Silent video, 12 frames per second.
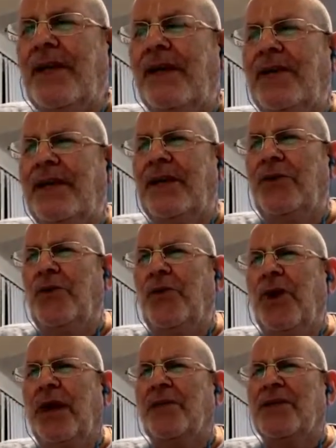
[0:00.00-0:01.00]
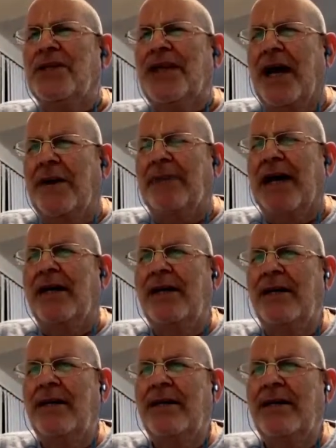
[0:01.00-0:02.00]
He knew what was Dharma.
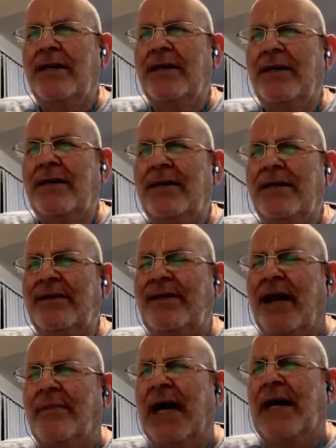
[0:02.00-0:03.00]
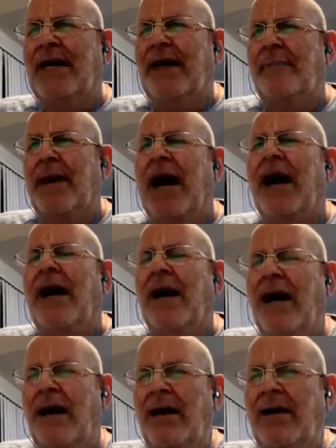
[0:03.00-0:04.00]
Dharmagya,
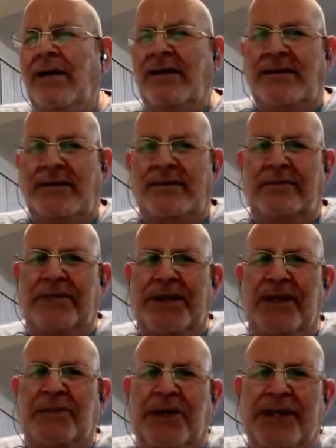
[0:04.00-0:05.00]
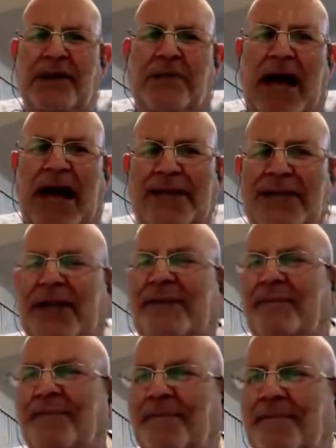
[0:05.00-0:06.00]
Bhishma is a Mahajan.
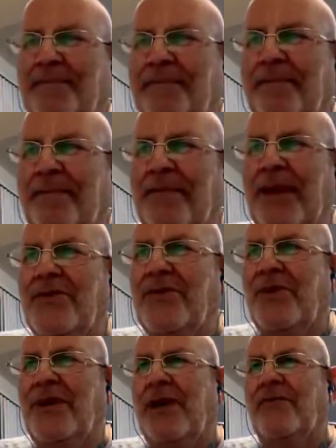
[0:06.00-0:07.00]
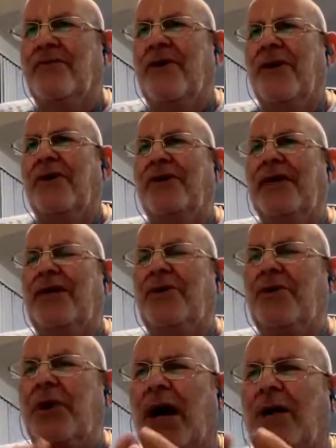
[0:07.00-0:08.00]
So therefore he
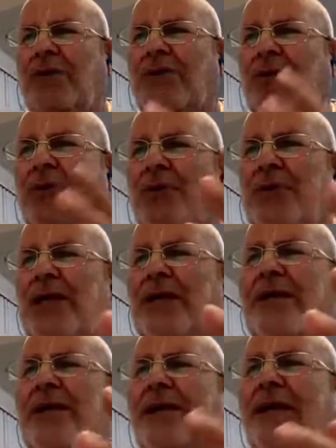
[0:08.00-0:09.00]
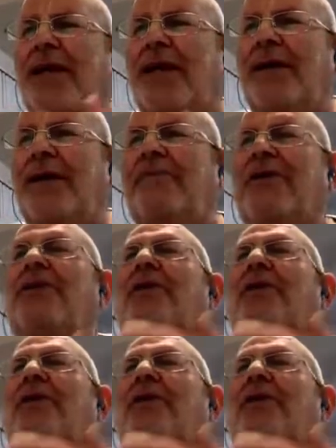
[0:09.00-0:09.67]
knew how to greet, even